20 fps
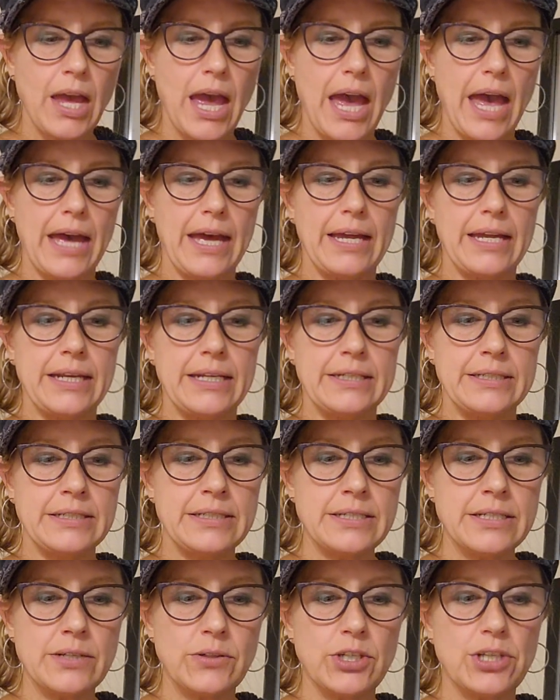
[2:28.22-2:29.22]

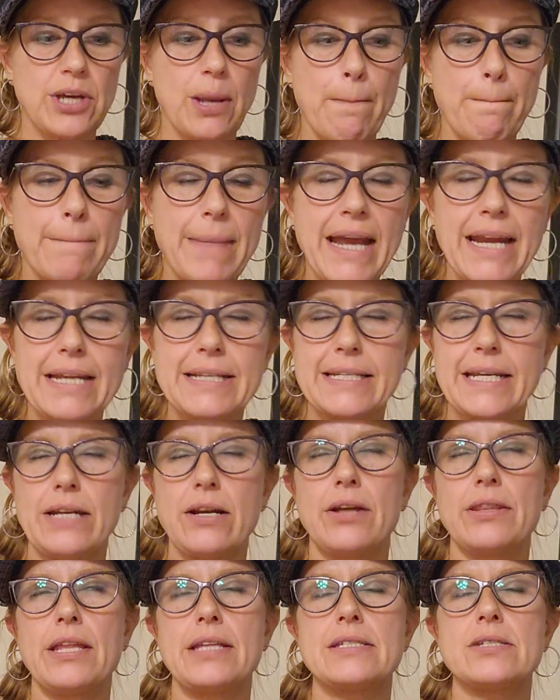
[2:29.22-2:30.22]
And you can
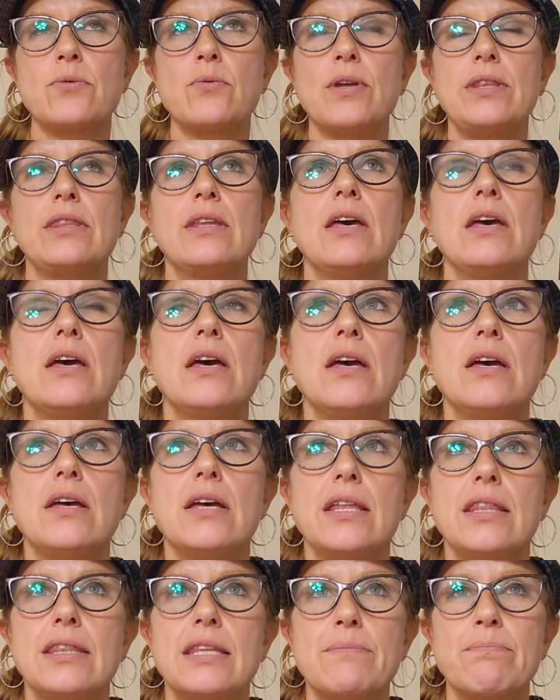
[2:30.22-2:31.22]
meditate on that. So when
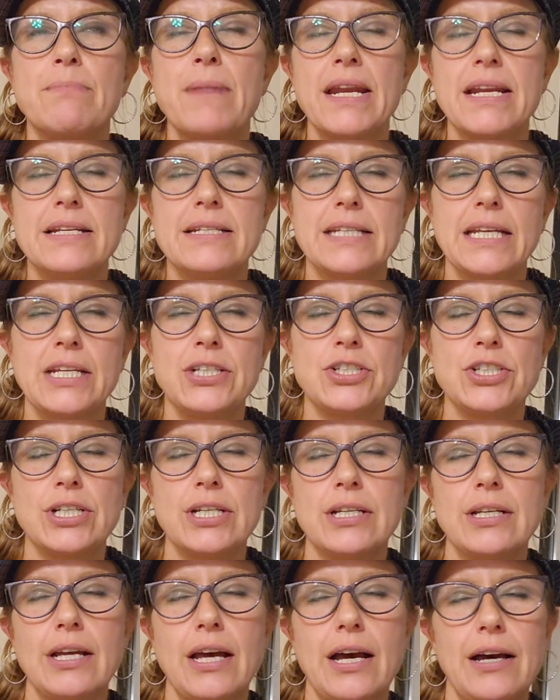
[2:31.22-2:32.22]
the
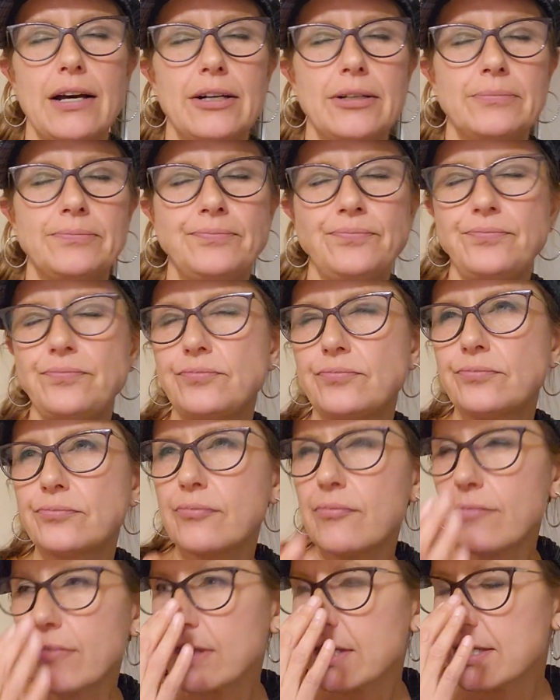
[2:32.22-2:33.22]
meditation,
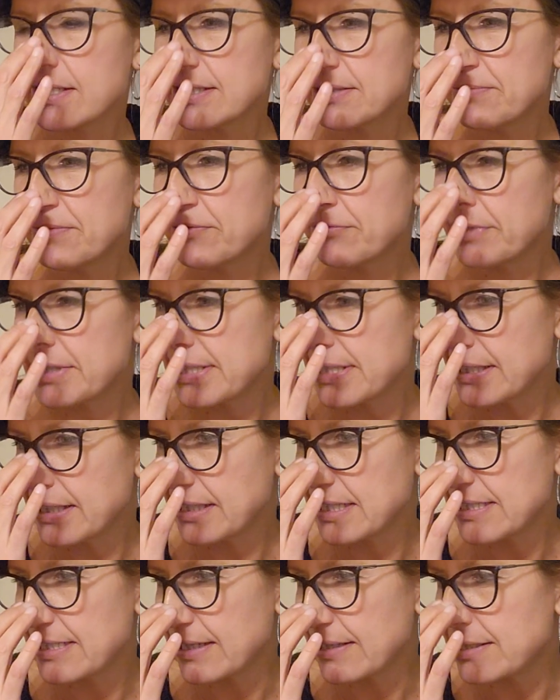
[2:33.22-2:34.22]
someone
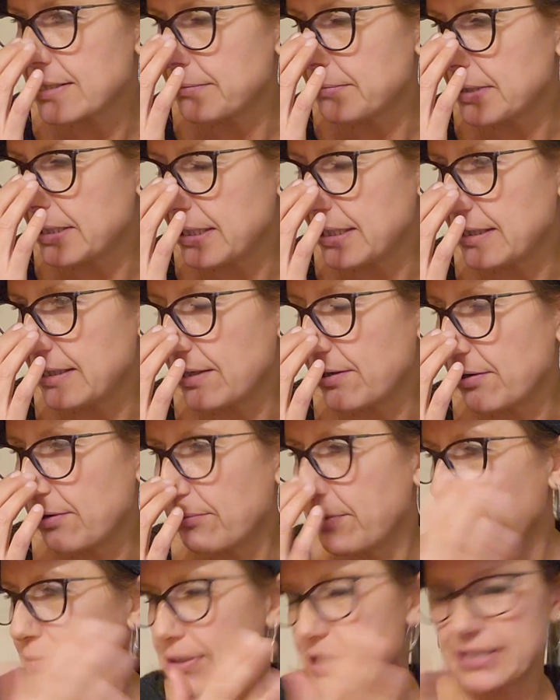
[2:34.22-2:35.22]
recently said to me that
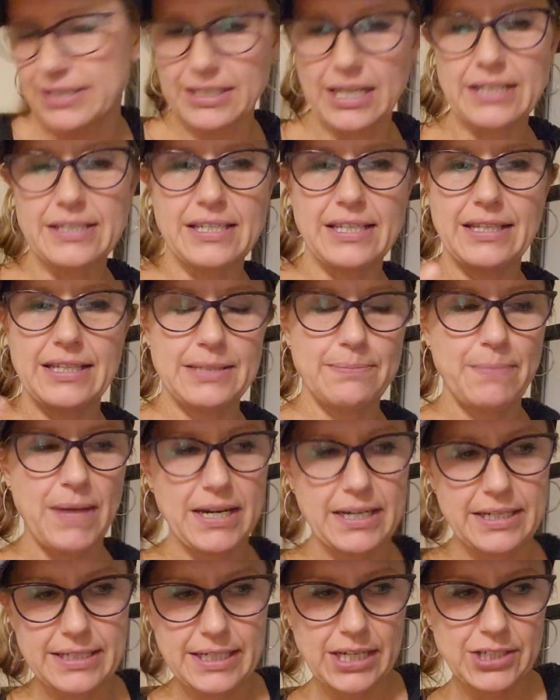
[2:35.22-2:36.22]
we were discussing this
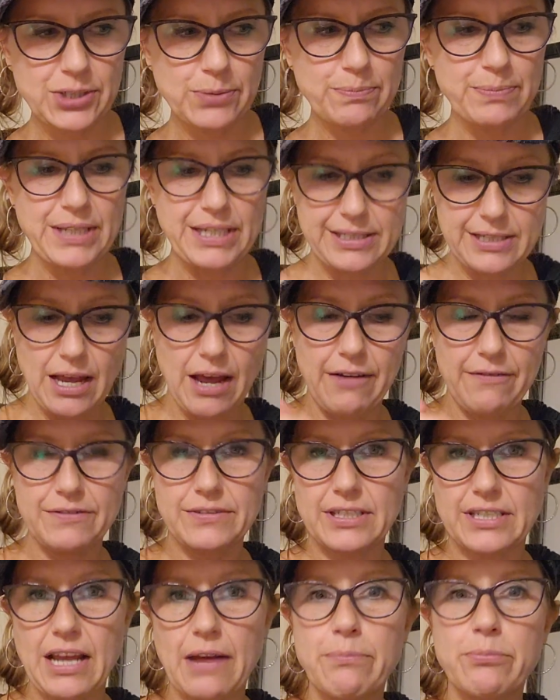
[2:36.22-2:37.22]
meditation piece of
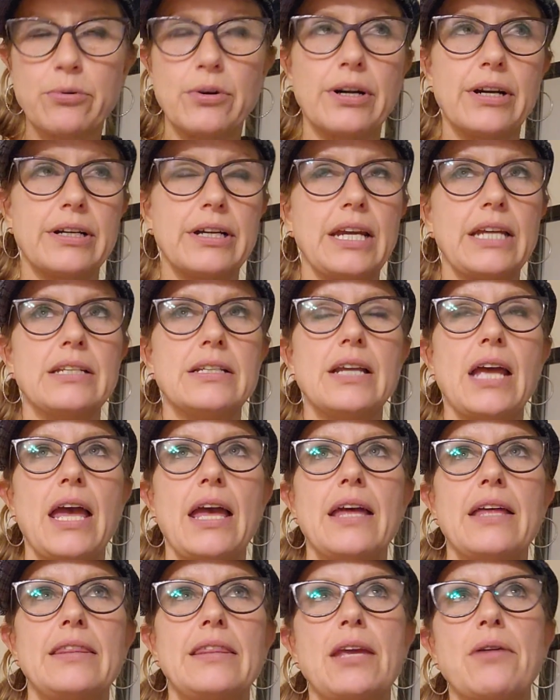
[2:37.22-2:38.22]
step work, and
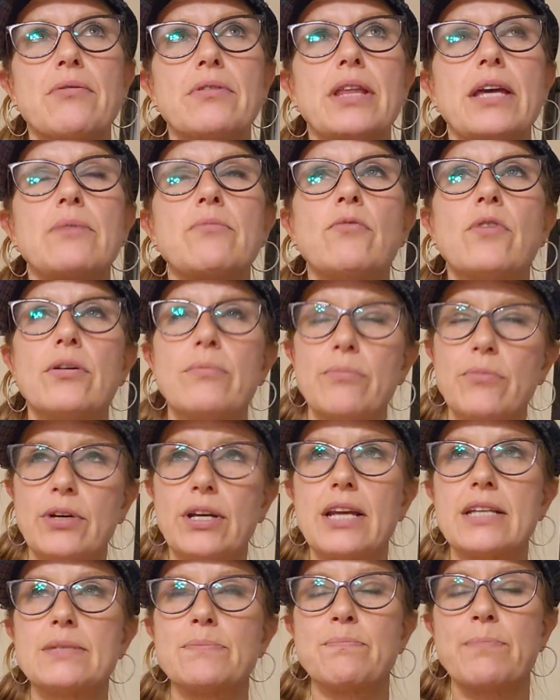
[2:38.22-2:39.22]
they were like, well,
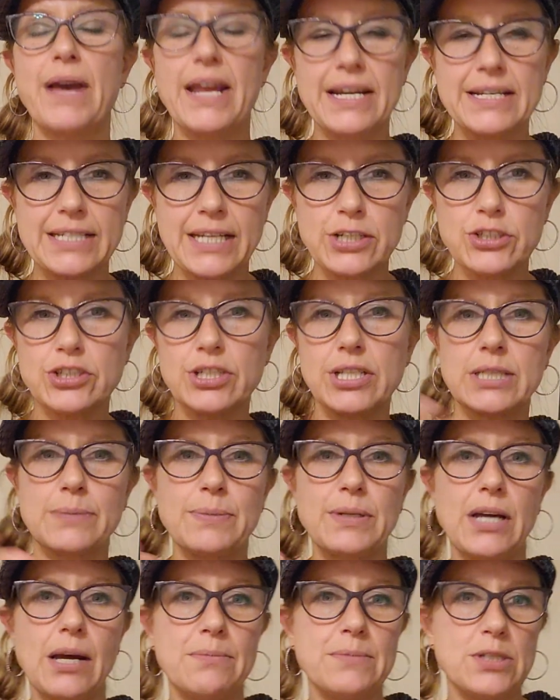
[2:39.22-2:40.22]
because meditation has
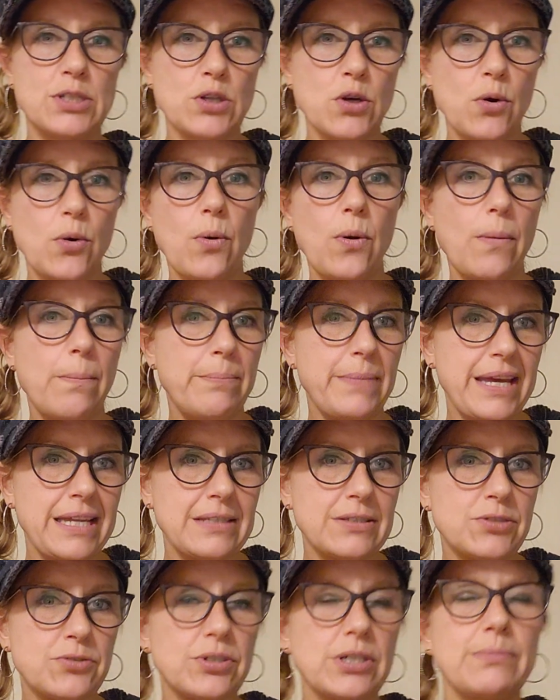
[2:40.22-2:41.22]
become so
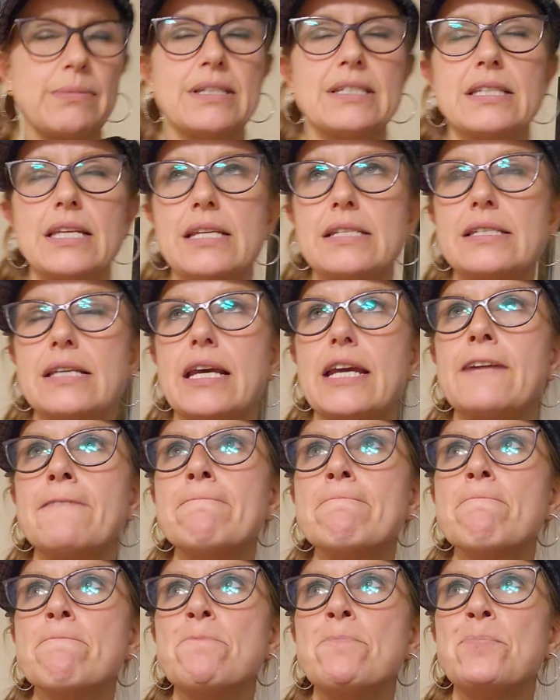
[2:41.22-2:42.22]
mainstream, as they
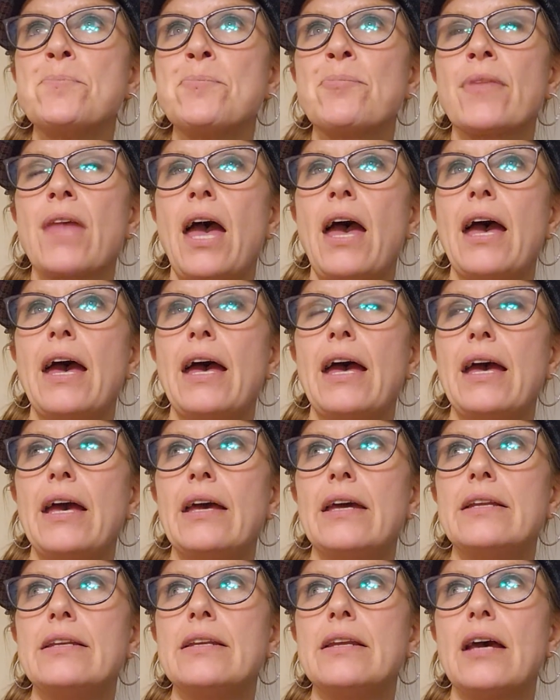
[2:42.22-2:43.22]
say,
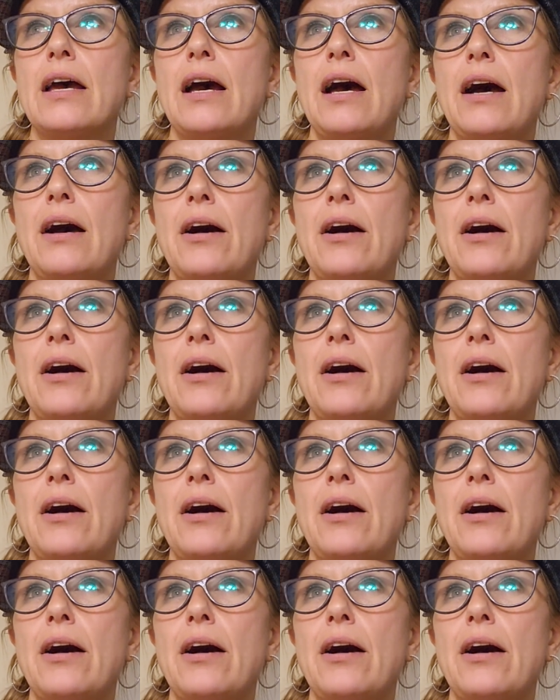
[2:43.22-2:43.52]
and